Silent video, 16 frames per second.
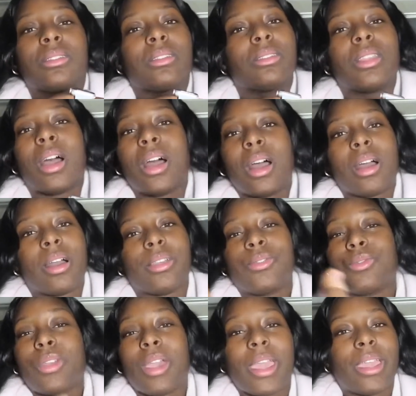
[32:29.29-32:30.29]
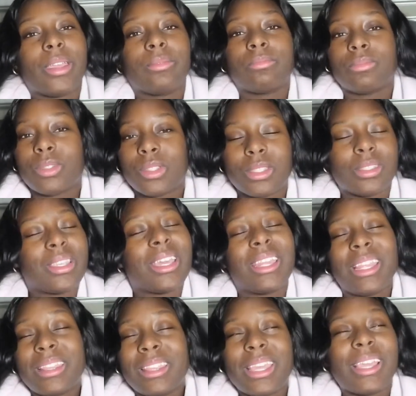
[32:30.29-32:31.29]
nah, you can't,
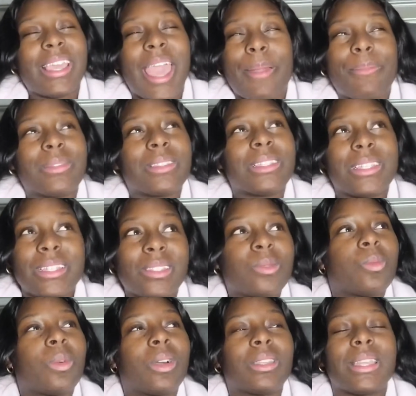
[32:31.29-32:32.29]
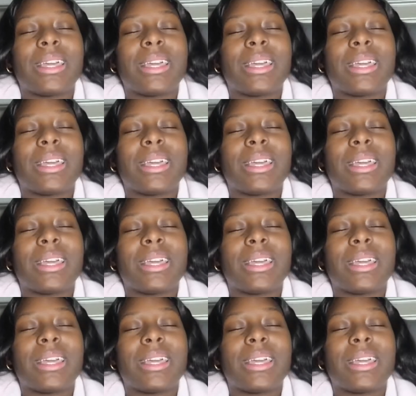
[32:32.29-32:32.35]
anything happen to this one,